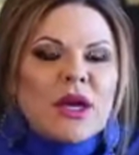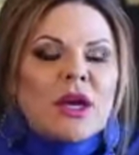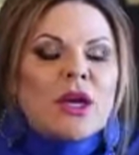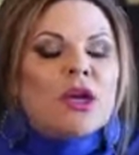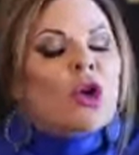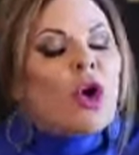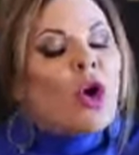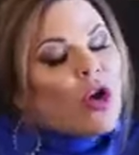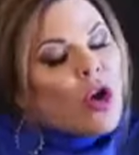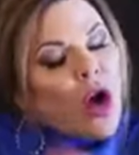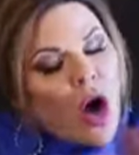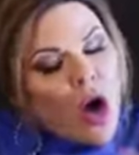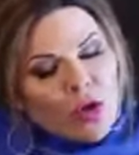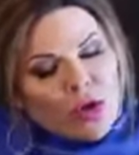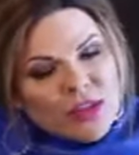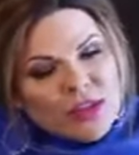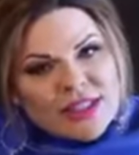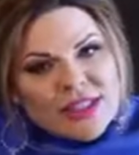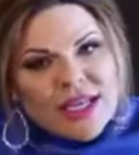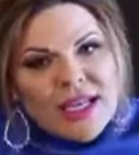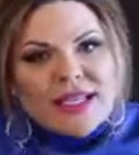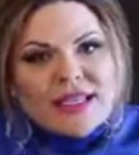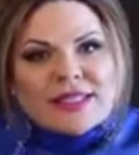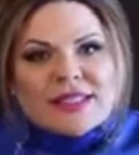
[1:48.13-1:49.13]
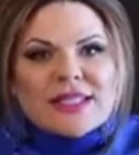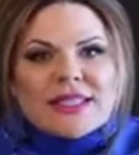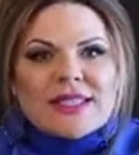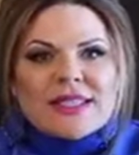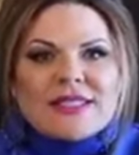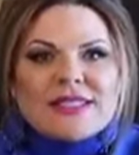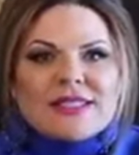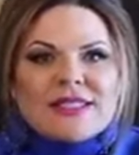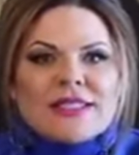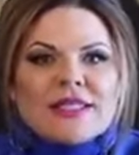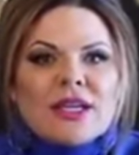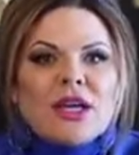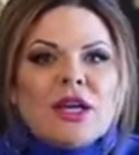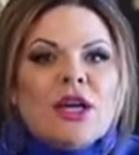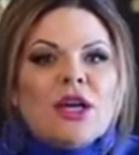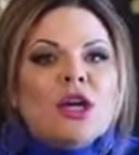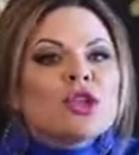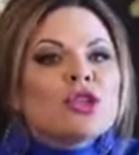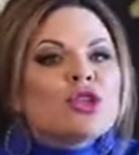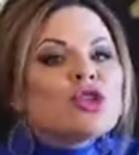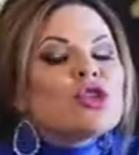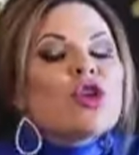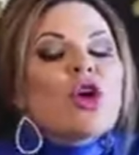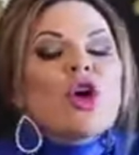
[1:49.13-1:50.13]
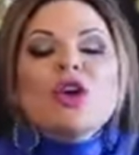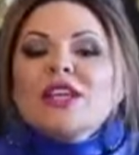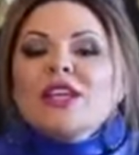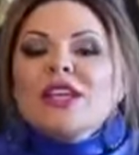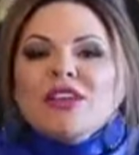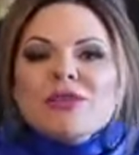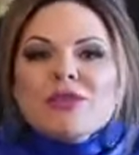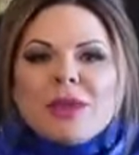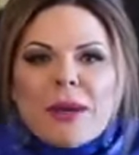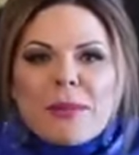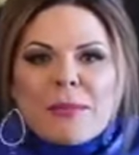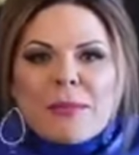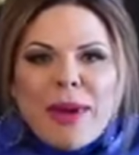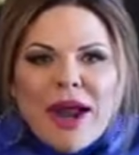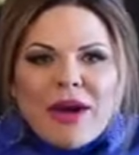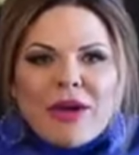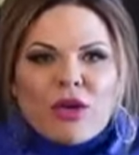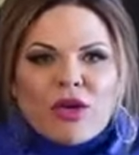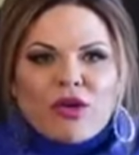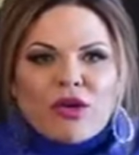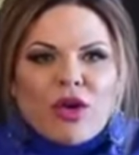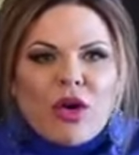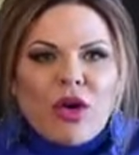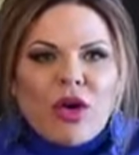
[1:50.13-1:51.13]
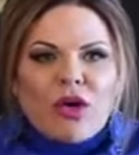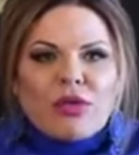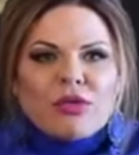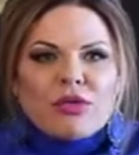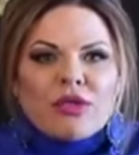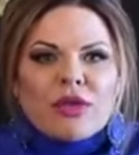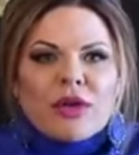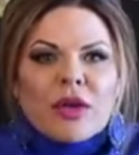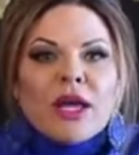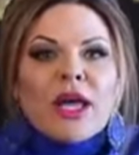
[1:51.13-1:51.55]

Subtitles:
Not a whole sentence. Do not give me a paragraph.